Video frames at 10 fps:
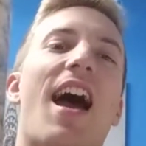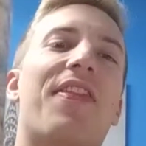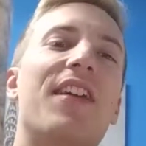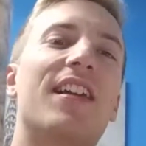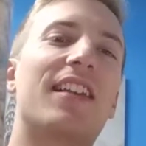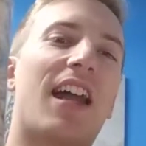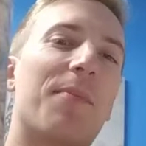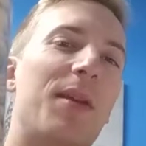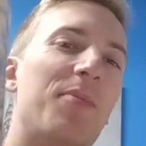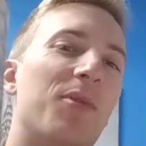I think a lot of
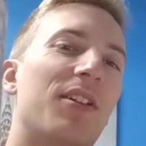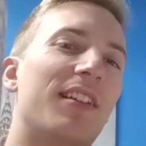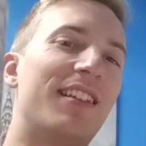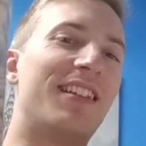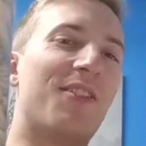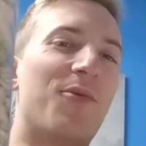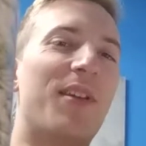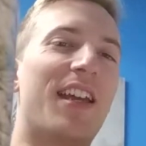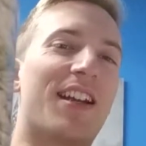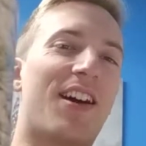people,
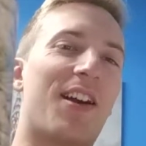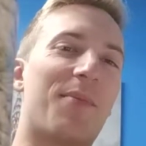we get caught